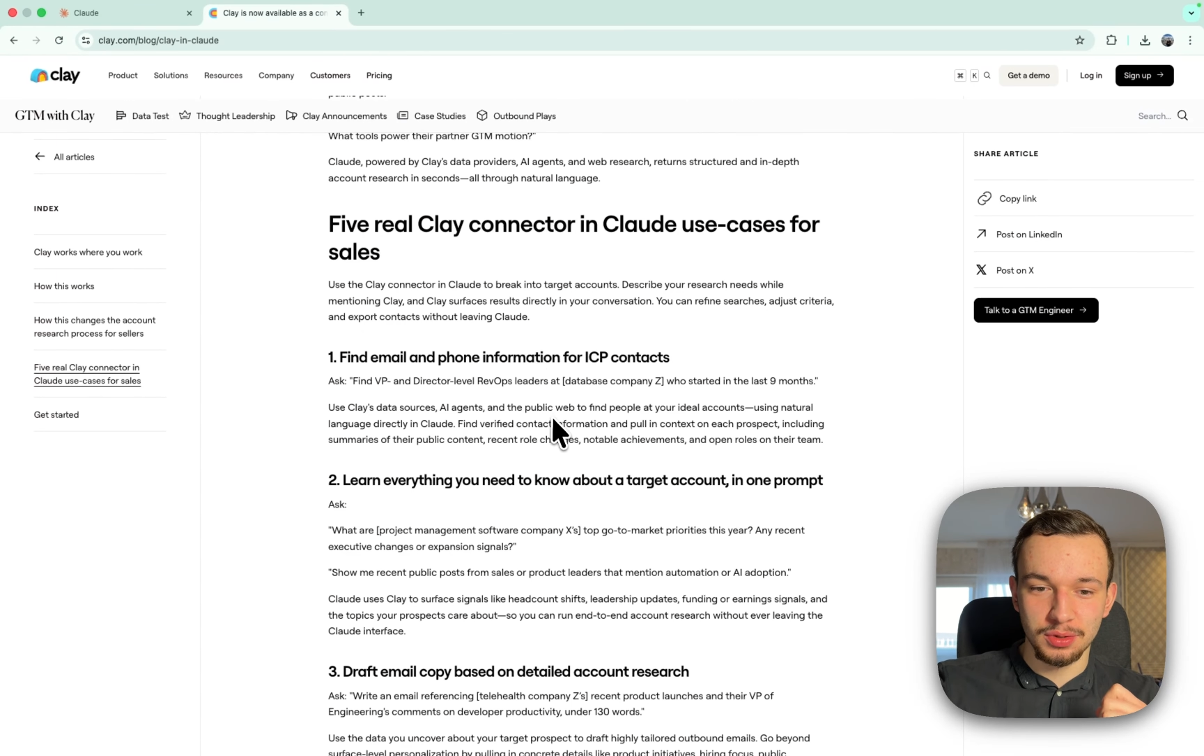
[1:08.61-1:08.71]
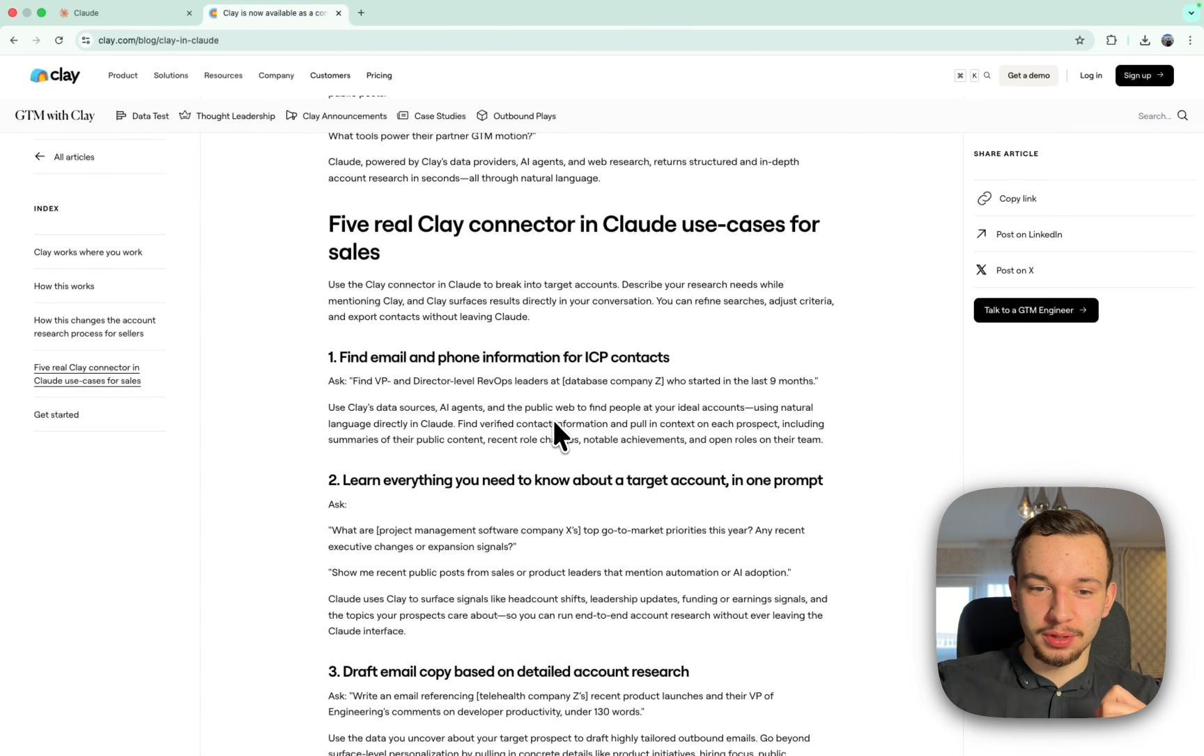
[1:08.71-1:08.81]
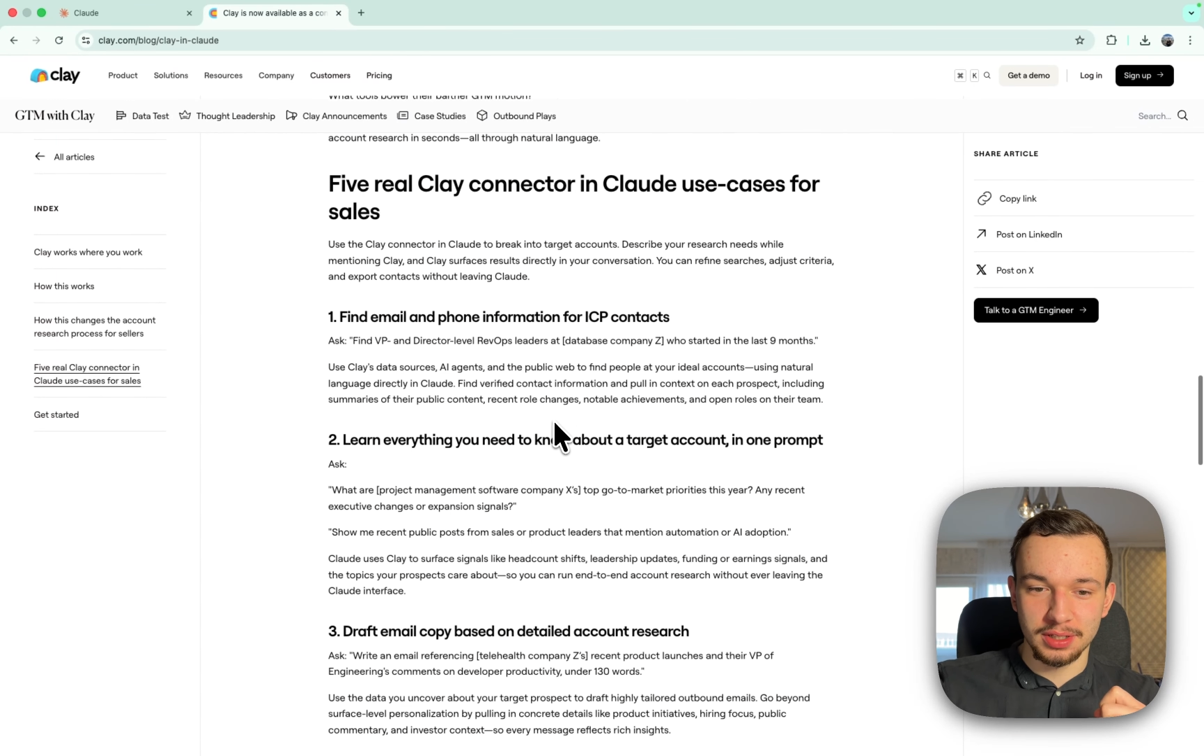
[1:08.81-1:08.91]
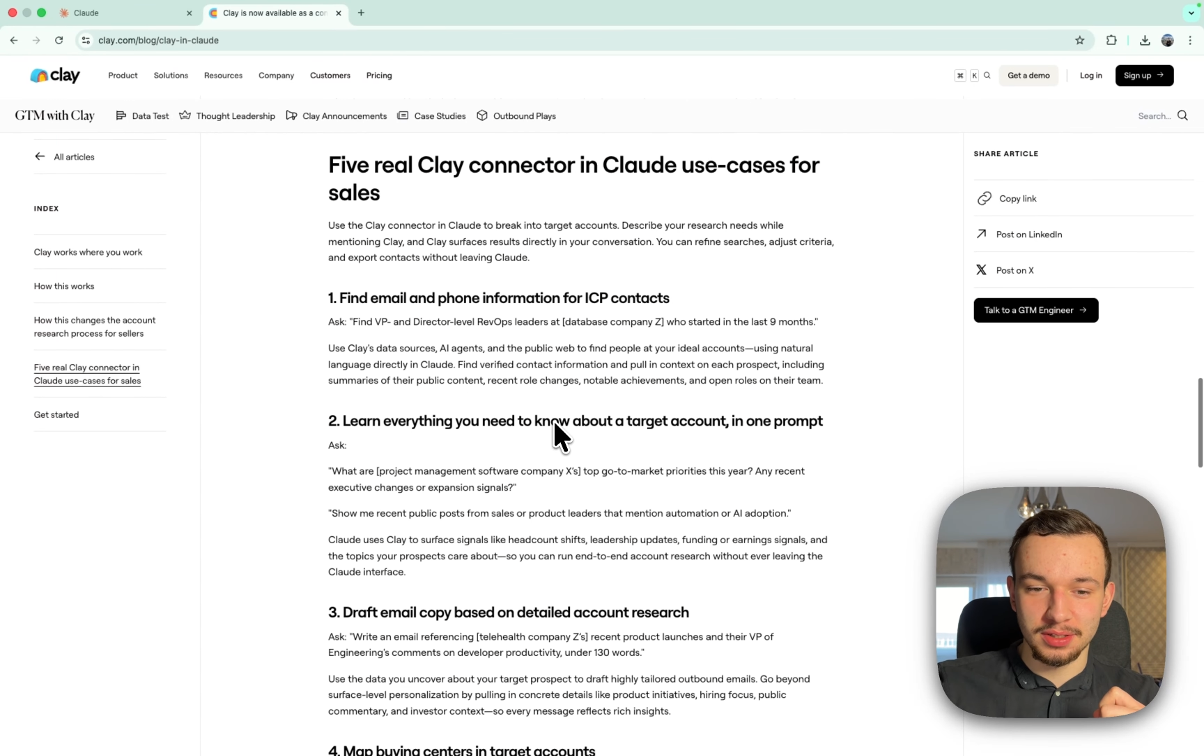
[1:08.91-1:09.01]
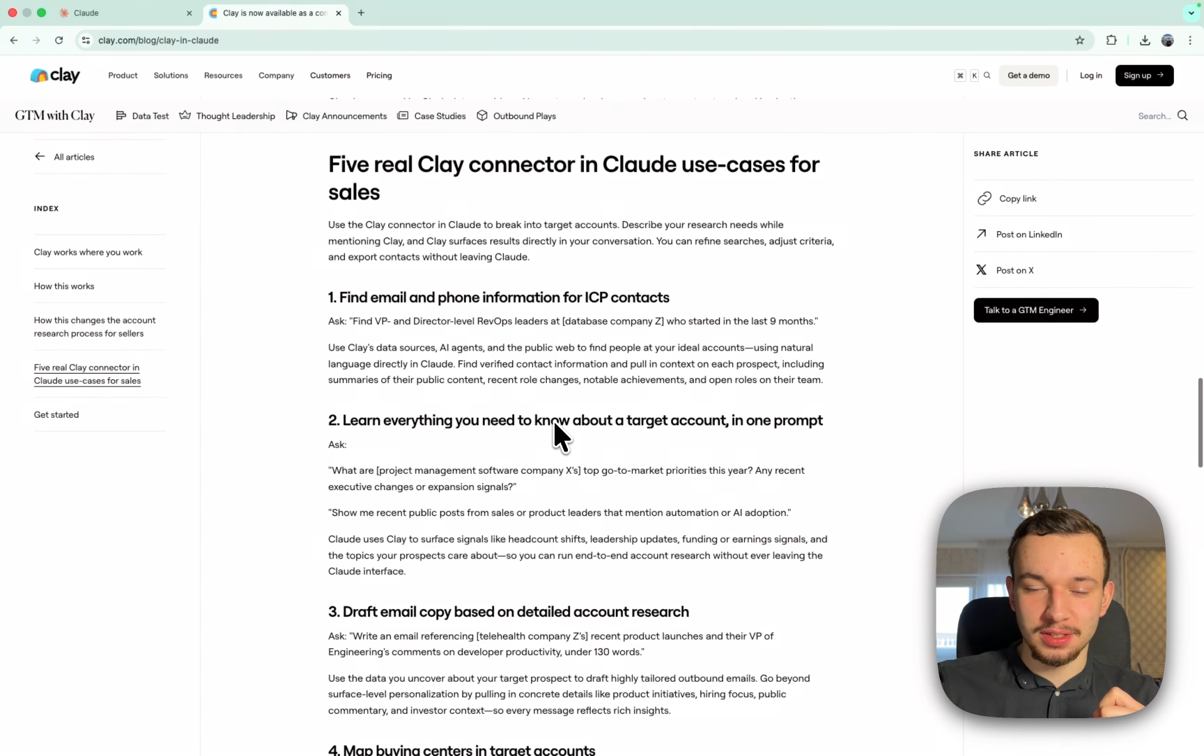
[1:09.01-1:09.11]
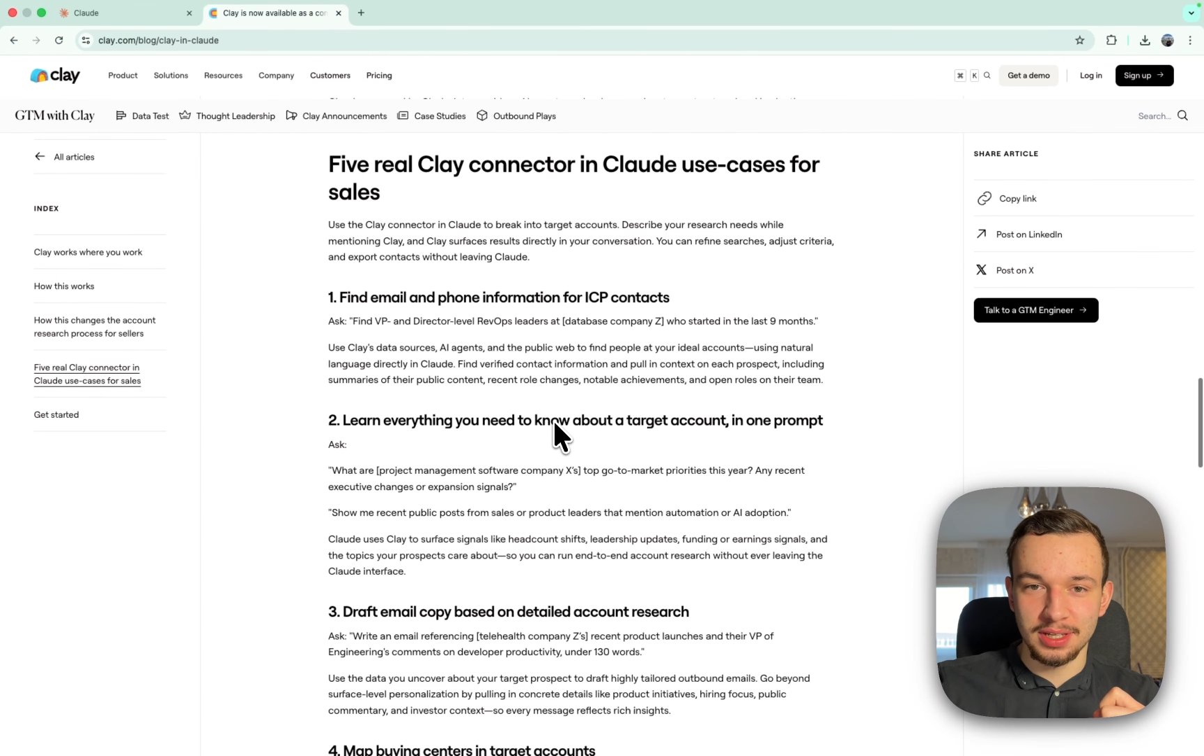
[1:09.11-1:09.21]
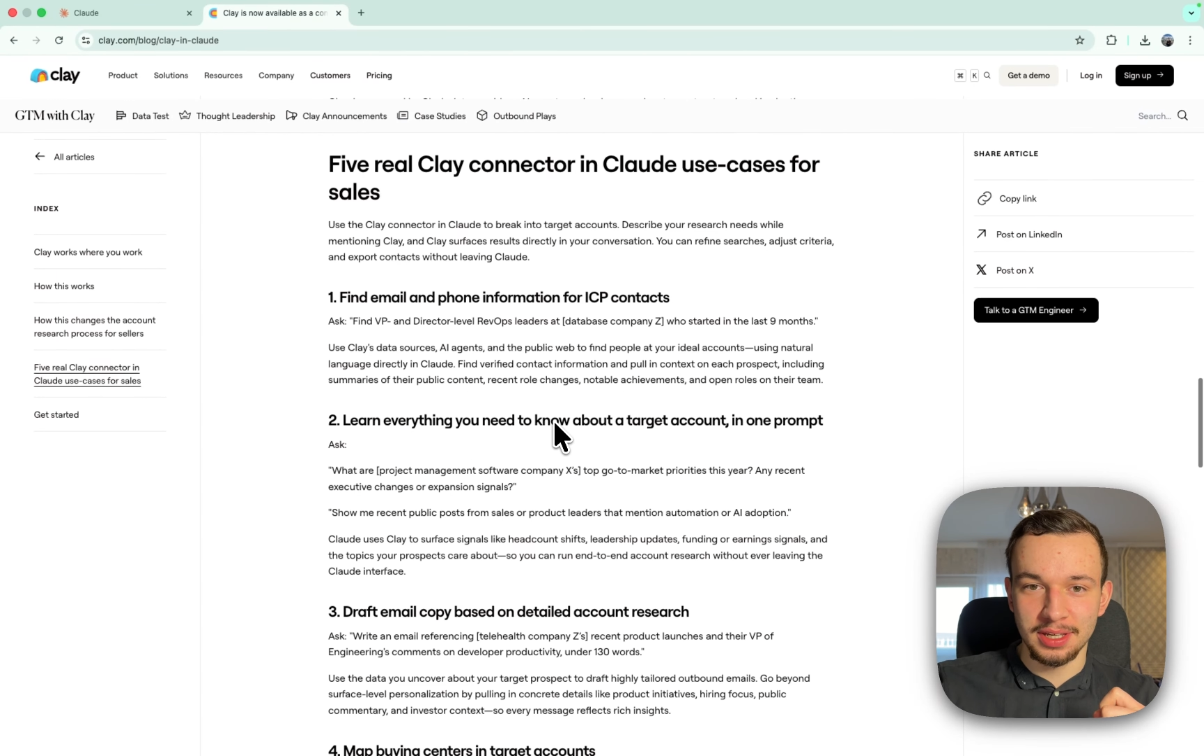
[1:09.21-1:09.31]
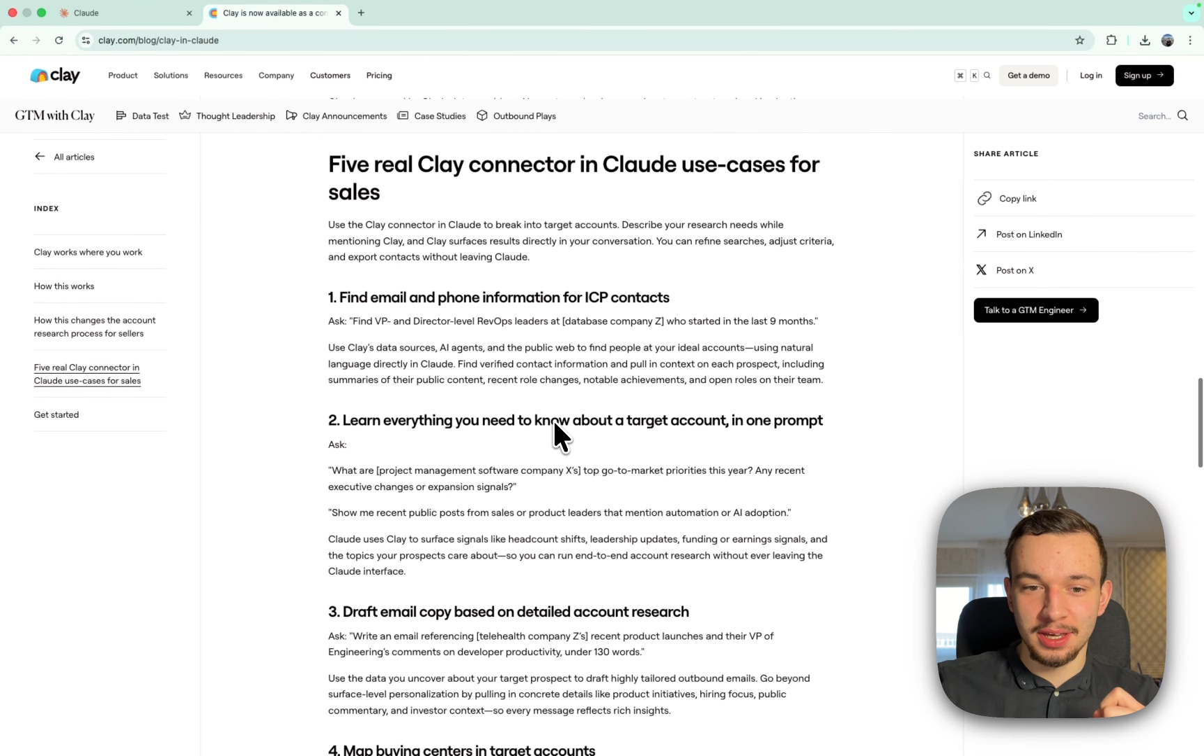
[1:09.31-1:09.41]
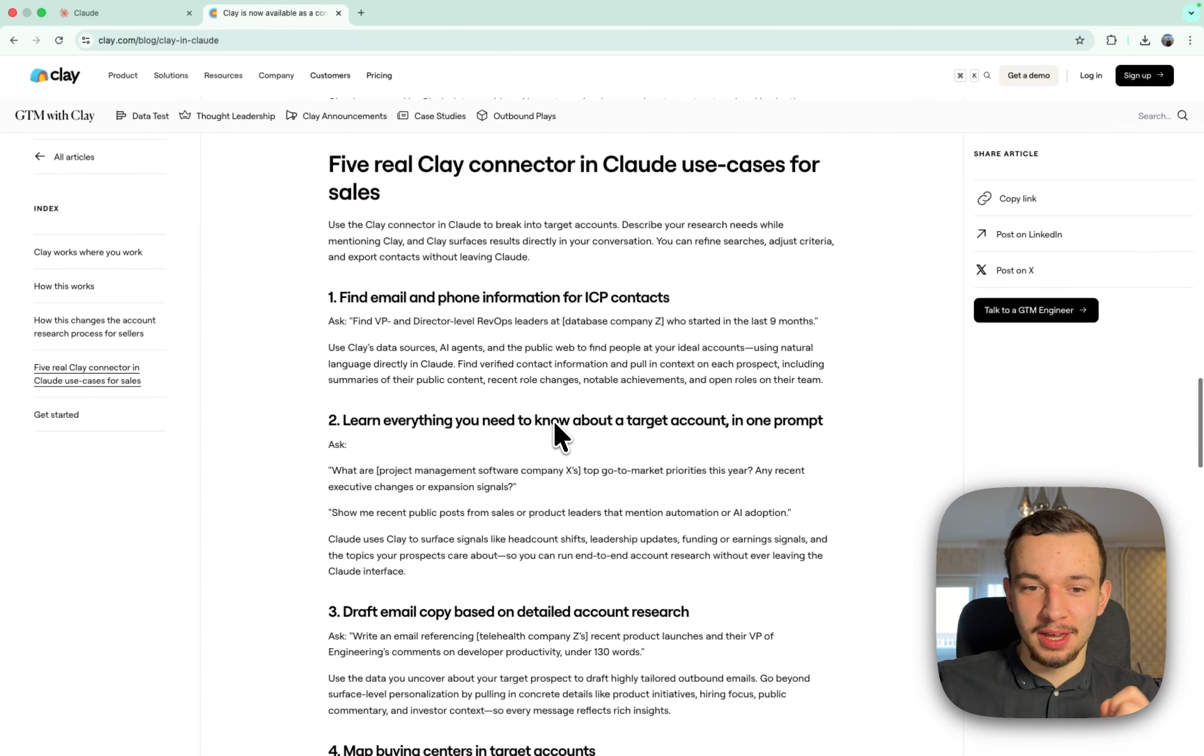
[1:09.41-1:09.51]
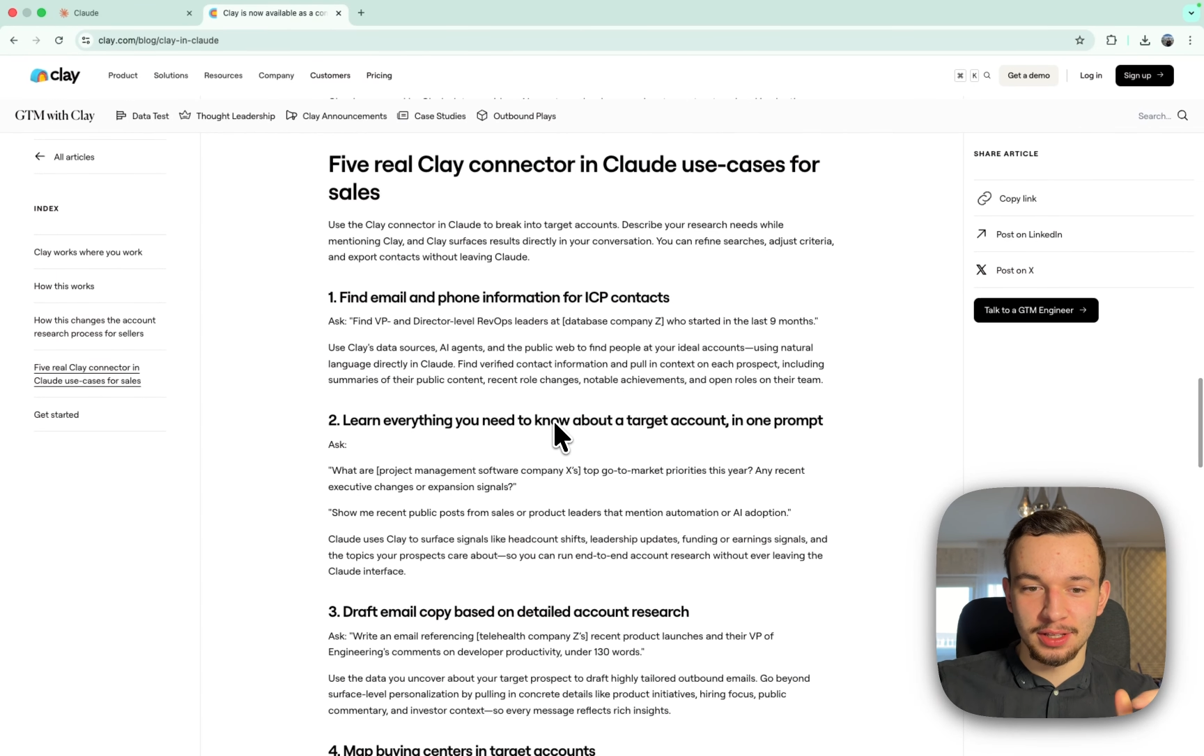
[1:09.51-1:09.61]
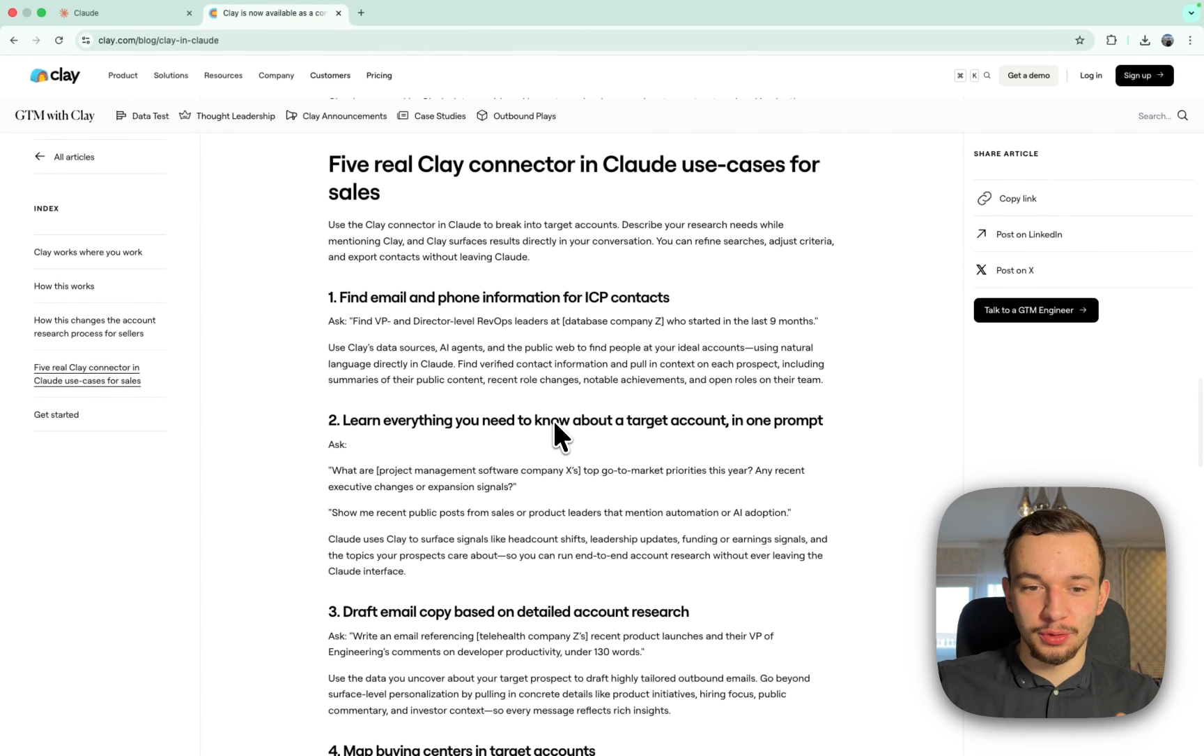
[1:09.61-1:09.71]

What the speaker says: you can see